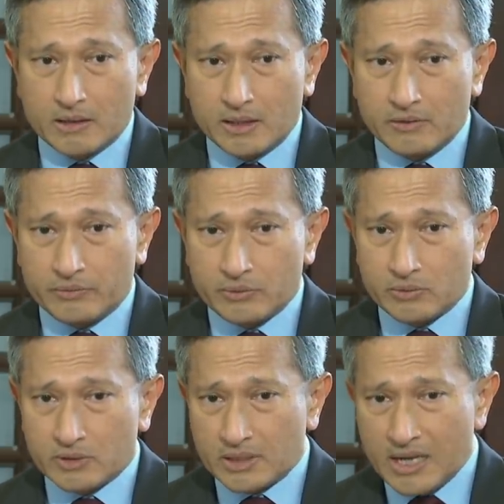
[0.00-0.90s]
If
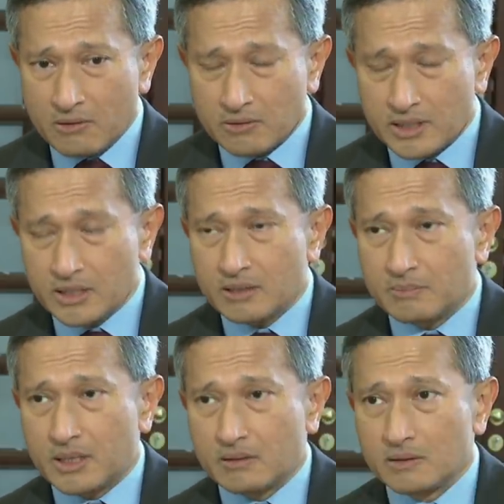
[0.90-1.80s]
you now think
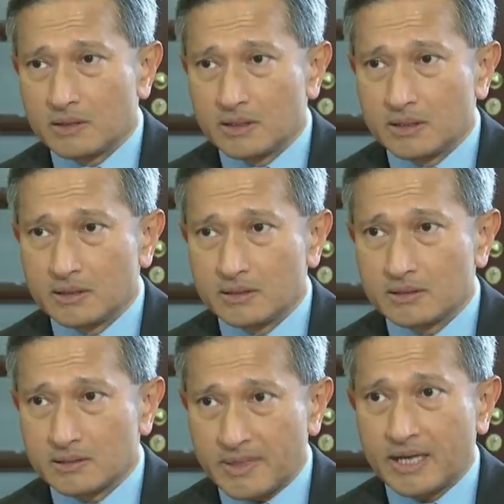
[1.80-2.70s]
about
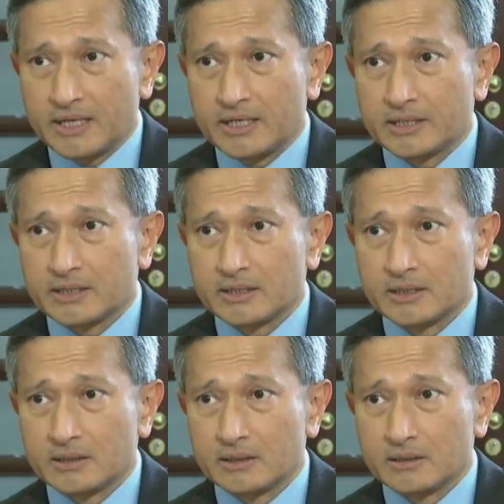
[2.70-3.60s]
Smart Nation,
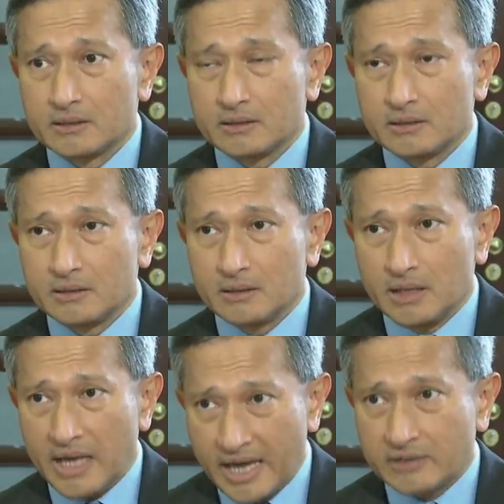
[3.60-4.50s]

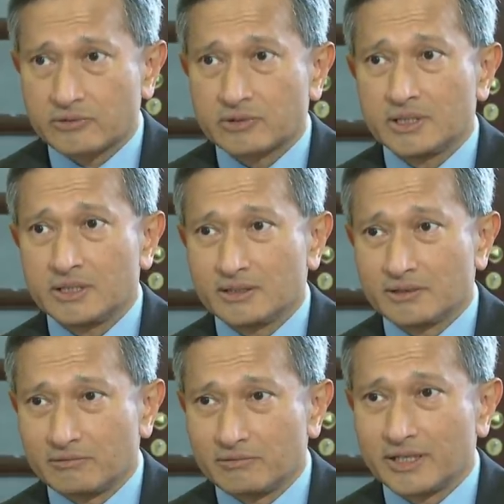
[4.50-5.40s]
actually
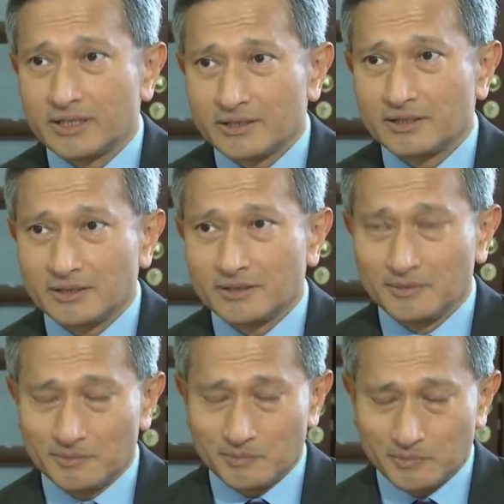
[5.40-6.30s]
the real
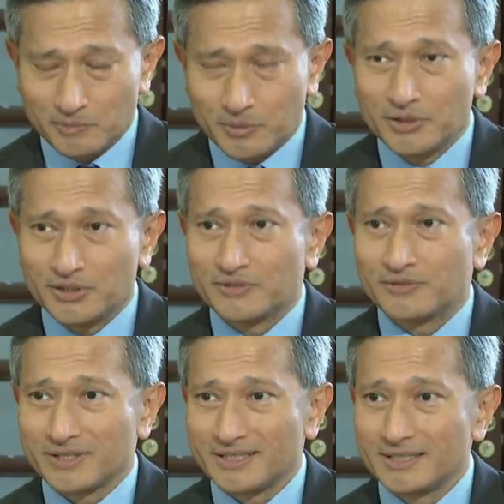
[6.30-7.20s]
push
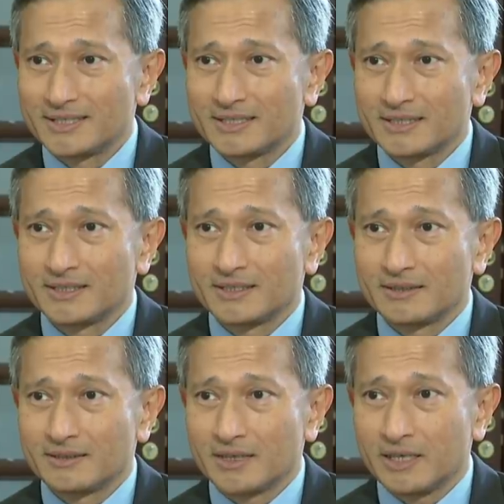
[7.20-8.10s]
for this
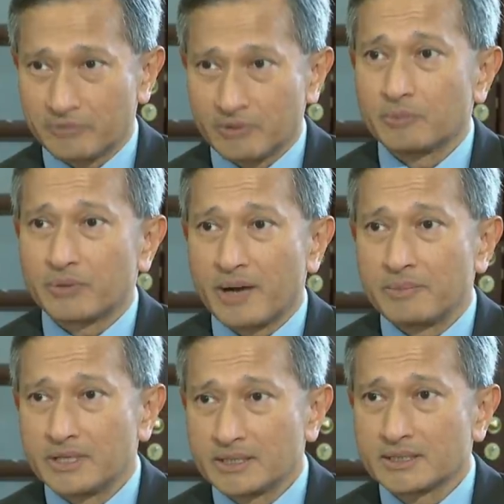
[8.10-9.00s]
came from the Prime
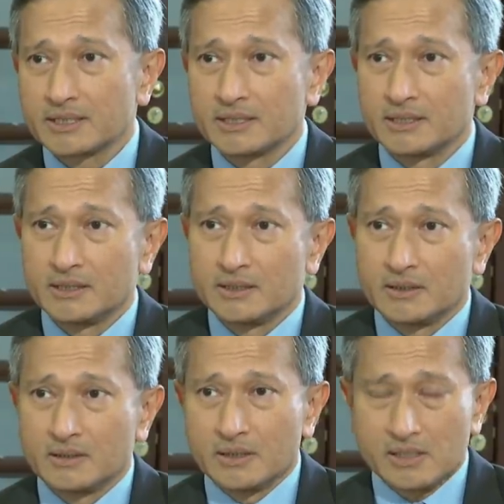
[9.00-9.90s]
Minister.
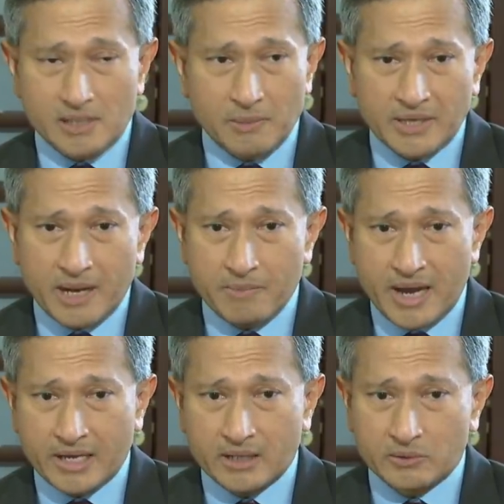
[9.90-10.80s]
Sometime
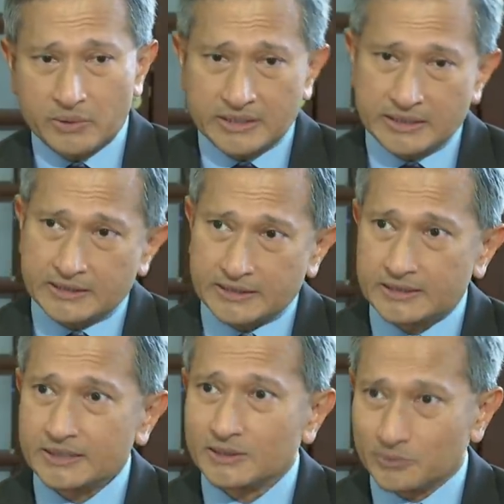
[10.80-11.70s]
back in twenty
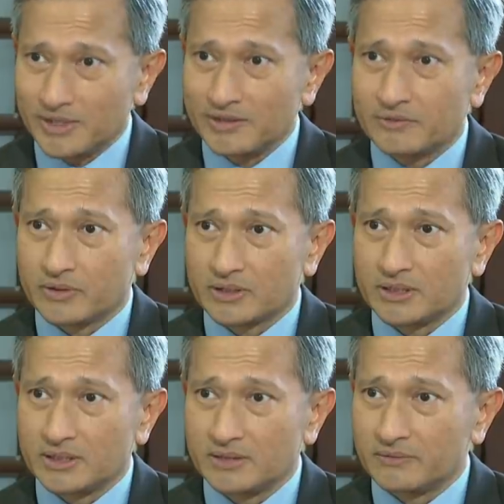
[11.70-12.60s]
thirteen, twenty
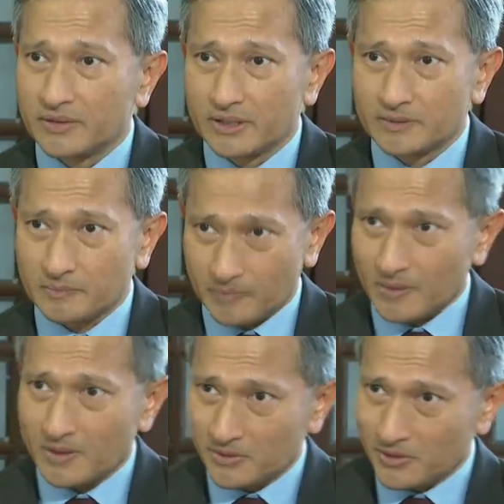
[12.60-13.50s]
fourteen, he felt,
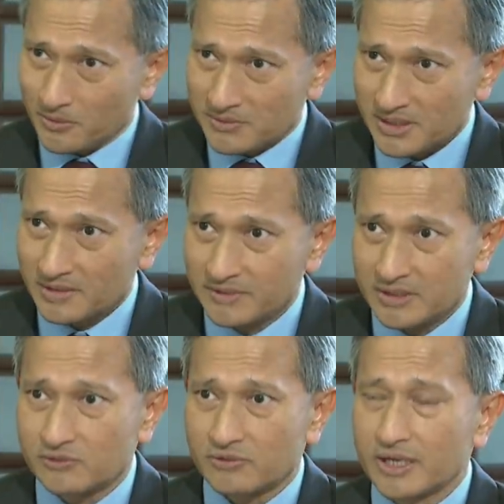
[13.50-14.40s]
you know, he observed
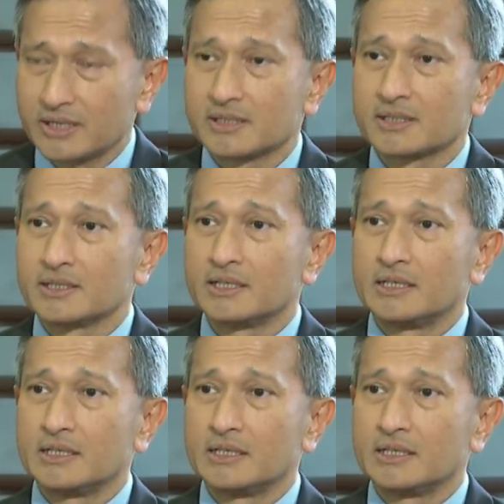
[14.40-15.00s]
these trends